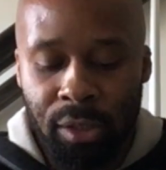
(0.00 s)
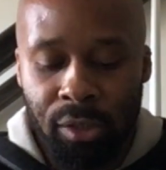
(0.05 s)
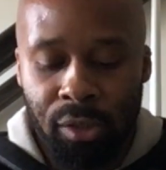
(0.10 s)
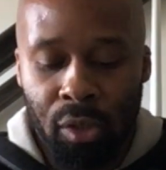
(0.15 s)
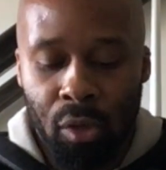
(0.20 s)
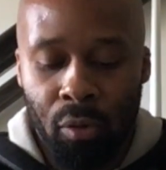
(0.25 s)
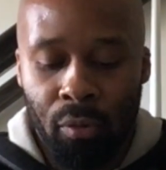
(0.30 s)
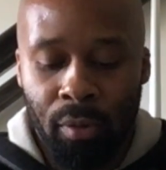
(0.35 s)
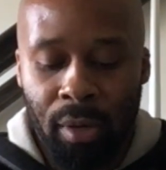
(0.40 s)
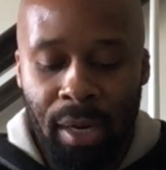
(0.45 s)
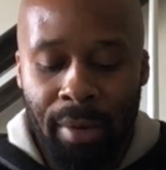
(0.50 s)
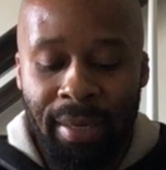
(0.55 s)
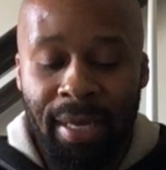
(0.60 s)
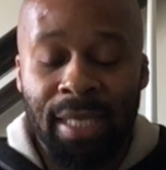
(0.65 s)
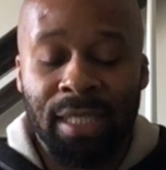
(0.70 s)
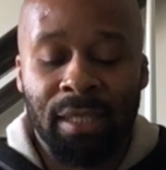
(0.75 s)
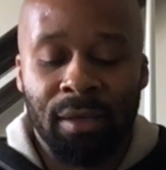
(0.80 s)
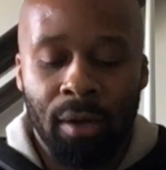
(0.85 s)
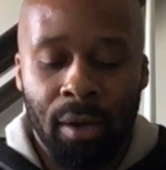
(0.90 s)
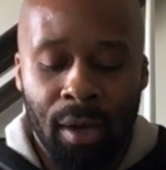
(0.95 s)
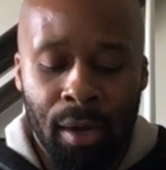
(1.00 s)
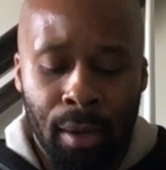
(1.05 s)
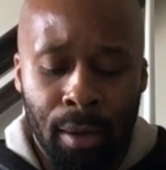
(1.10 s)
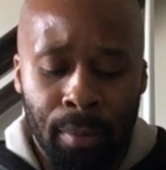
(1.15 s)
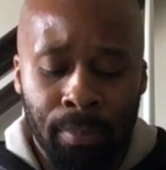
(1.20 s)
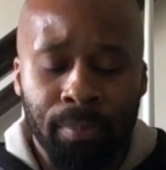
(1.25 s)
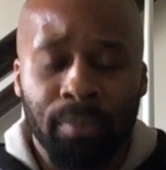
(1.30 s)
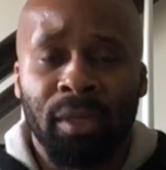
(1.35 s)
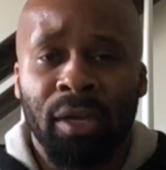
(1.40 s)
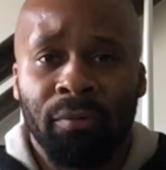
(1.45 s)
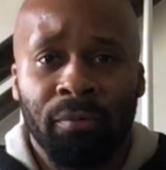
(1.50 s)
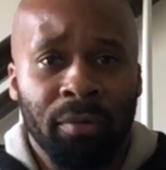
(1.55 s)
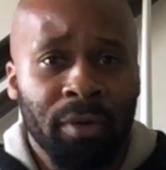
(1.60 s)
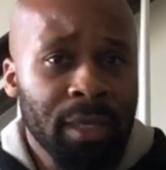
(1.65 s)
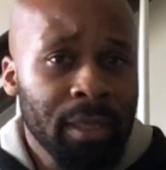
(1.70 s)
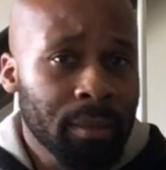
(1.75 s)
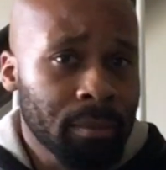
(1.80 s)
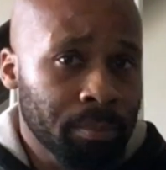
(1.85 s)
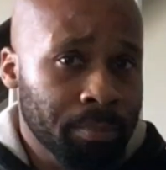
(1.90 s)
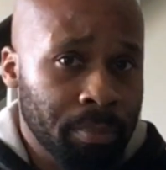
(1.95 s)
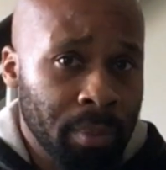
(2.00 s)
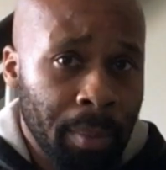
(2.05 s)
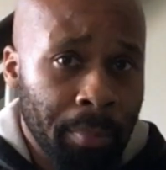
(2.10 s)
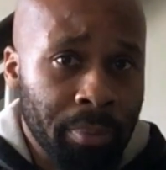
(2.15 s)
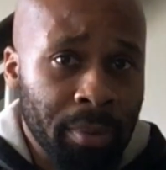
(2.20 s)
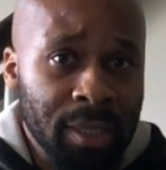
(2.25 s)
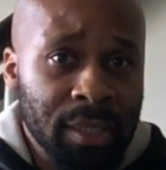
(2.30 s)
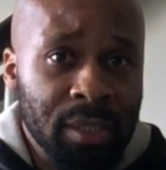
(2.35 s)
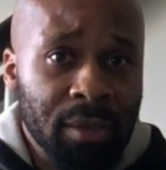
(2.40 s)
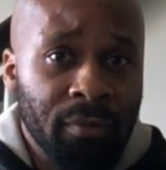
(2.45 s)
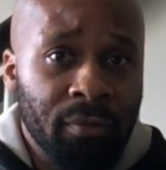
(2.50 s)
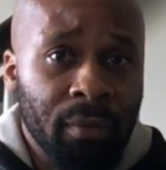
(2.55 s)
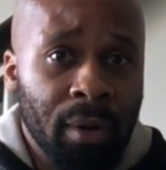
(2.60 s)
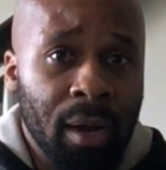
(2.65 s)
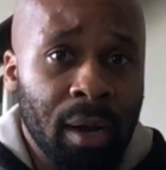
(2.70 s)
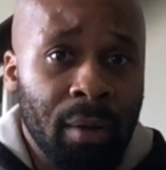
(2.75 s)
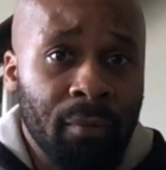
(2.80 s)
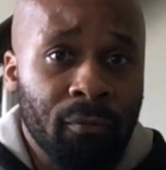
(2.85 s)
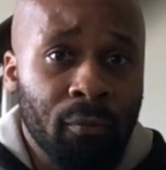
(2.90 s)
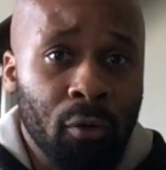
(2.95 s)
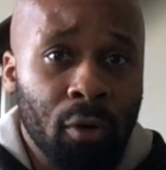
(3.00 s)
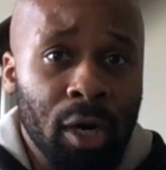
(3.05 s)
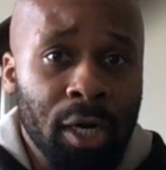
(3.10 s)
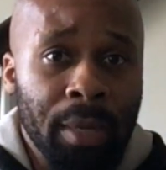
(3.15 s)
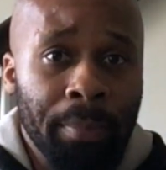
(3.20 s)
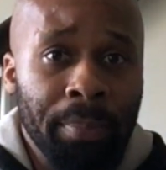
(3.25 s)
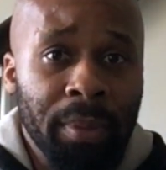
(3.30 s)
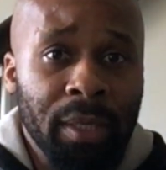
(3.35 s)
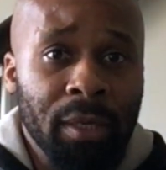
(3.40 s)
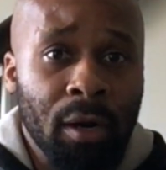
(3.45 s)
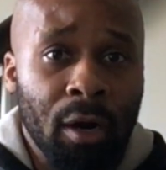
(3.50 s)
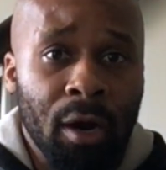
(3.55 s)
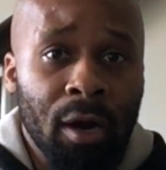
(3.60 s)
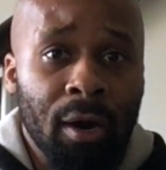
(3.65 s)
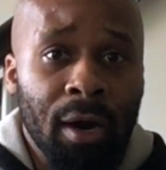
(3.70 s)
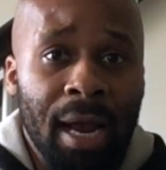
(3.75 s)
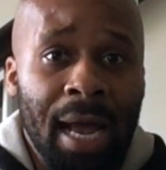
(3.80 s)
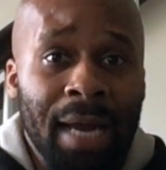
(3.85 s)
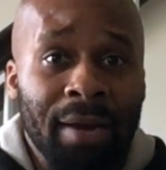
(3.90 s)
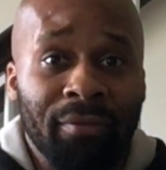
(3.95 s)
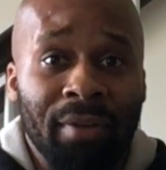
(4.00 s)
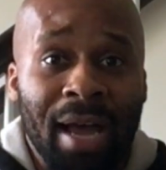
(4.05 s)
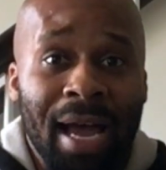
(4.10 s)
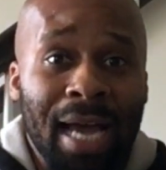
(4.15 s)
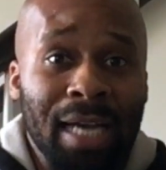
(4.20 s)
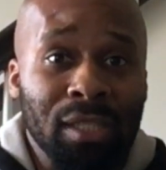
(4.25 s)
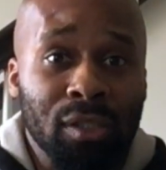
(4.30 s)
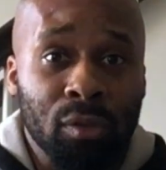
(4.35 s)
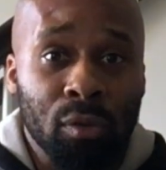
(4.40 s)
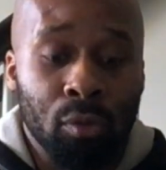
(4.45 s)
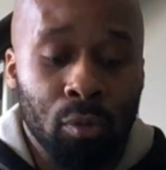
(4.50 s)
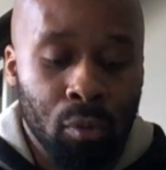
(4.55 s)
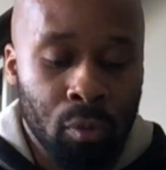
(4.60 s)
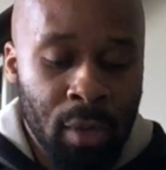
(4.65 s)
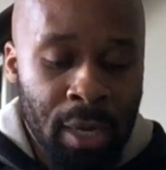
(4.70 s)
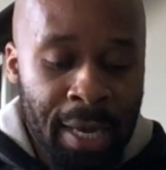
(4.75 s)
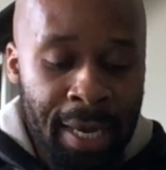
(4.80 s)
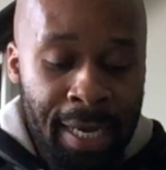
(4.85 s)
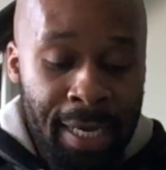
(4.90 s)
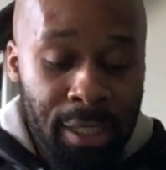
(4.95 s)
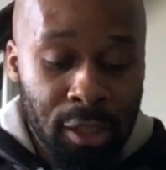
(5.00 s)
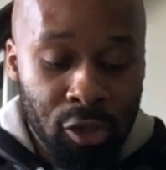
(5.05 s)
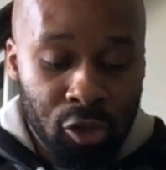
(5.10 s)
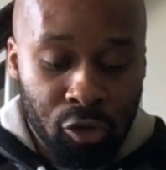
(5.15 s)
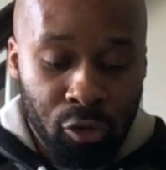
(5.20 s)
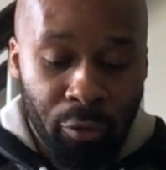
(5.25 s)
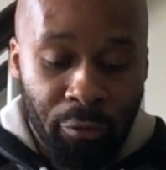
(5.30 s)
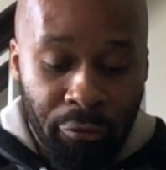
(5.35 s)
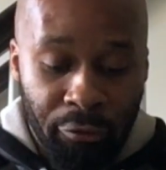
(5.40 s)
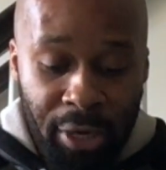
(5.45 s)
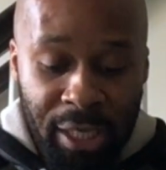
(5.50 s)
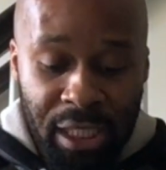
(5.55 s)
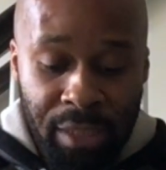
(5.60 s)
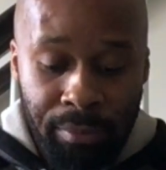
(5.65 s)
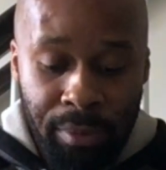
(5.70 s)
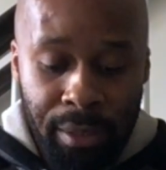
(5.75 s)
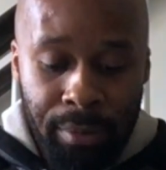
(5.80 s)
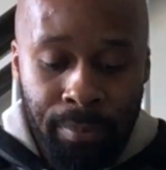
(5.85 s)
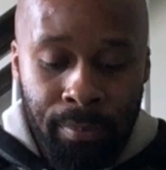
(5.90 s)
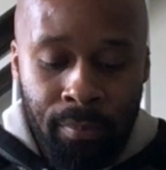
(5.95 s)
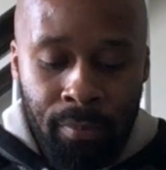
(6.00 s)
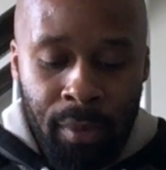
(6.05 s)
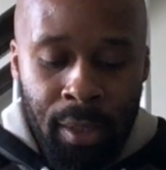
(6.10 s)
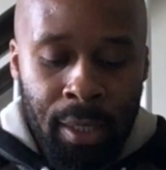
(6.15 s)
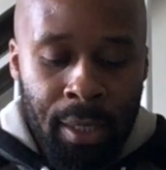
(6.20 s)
So he has a really impressive 400 PR out of high school. He's a true freshman.